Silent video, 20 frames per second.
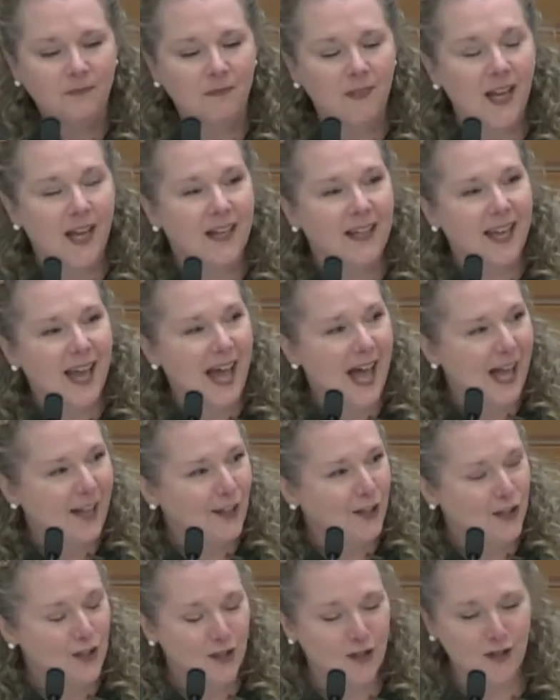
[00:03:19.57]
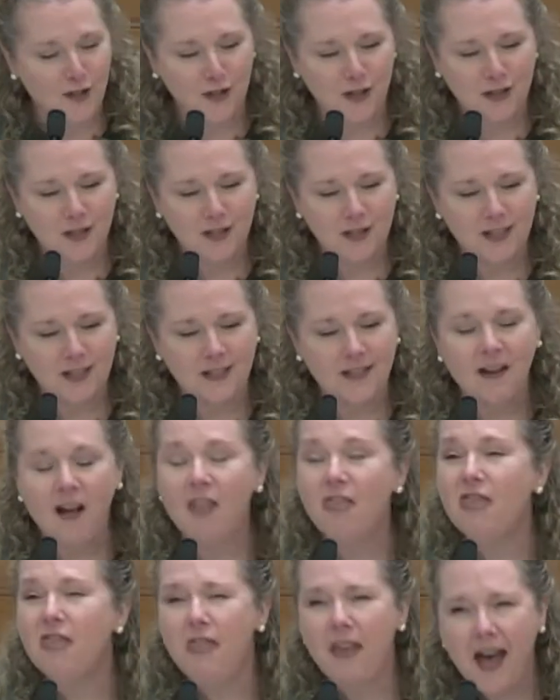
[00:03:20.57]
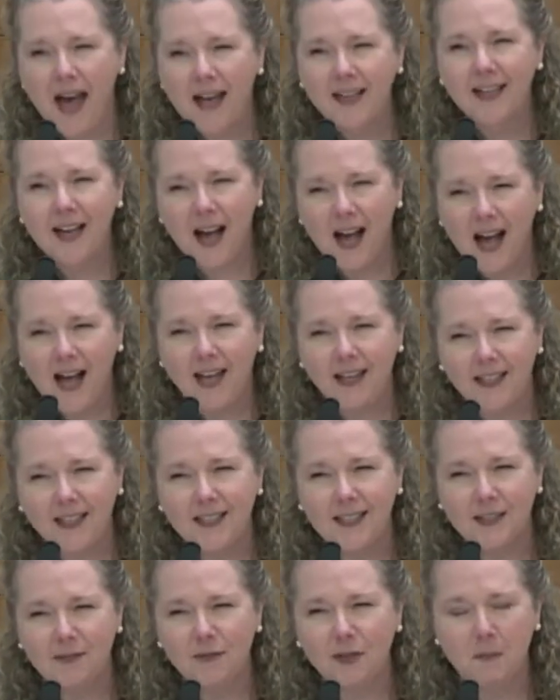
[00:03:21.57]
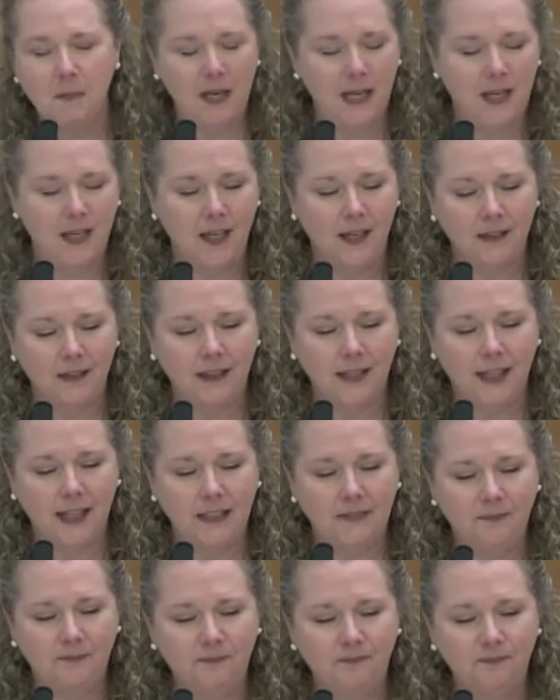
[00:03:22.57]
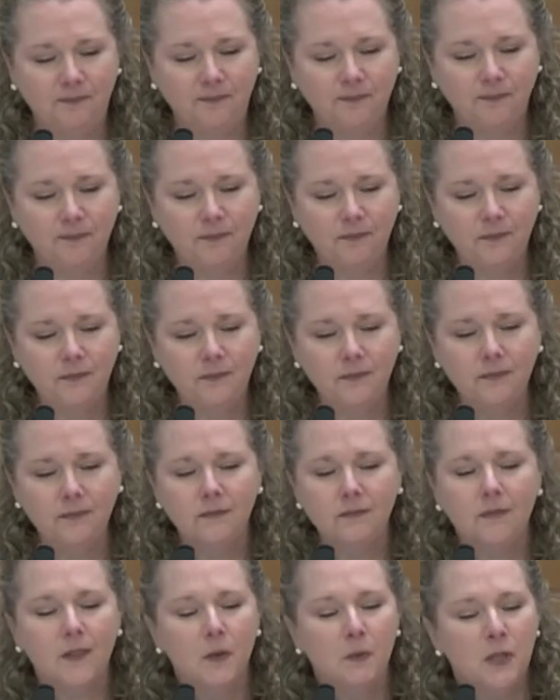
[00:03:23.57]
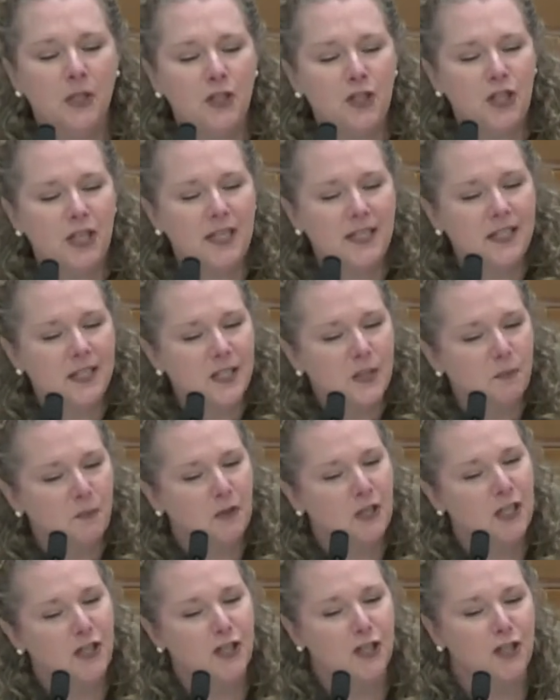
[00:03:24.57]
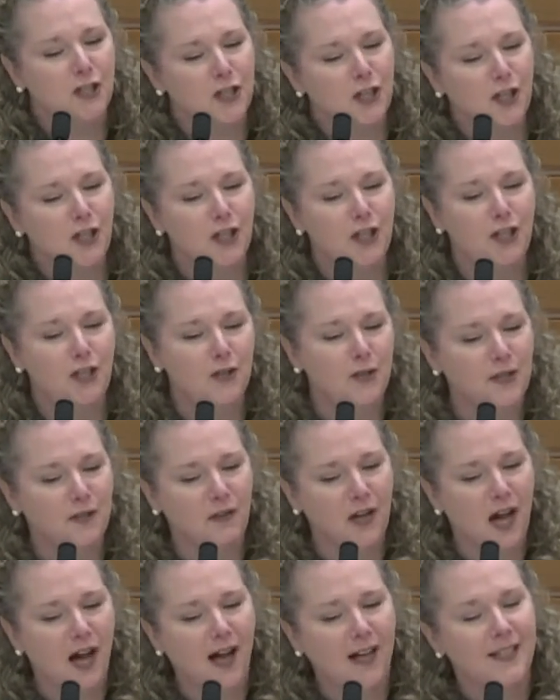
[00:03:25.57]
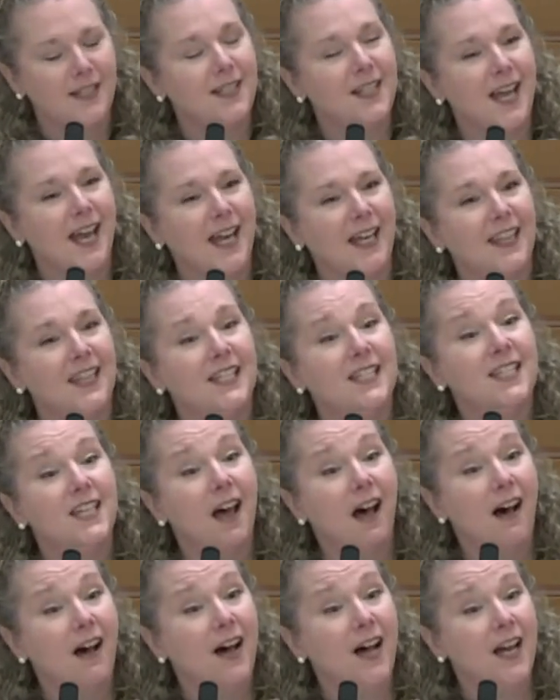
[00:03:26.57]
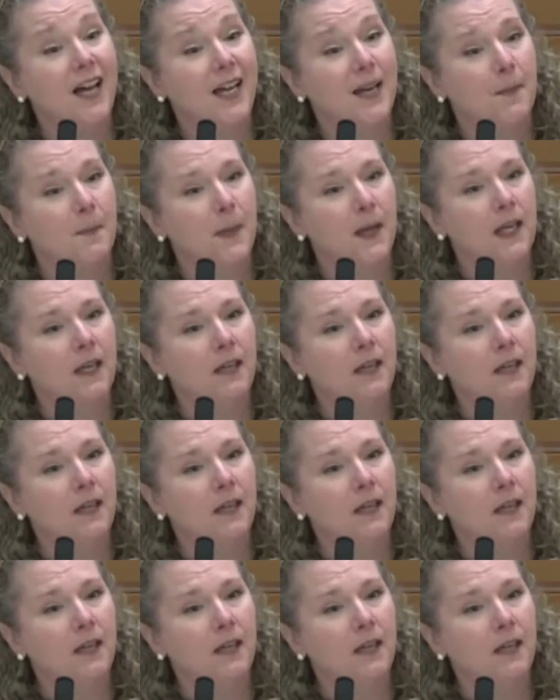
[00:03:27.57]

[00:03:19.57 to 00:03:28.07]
and calendars. It's not that kind of immediately. When Jesus preaches the good news of God, saying the time